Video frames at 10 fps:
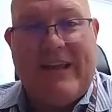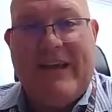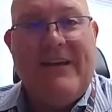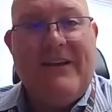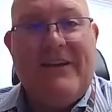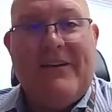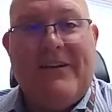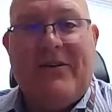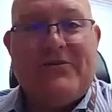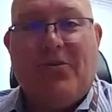They
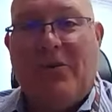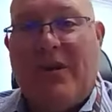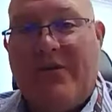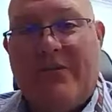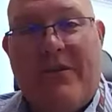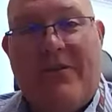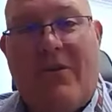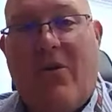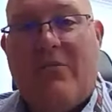go to school here.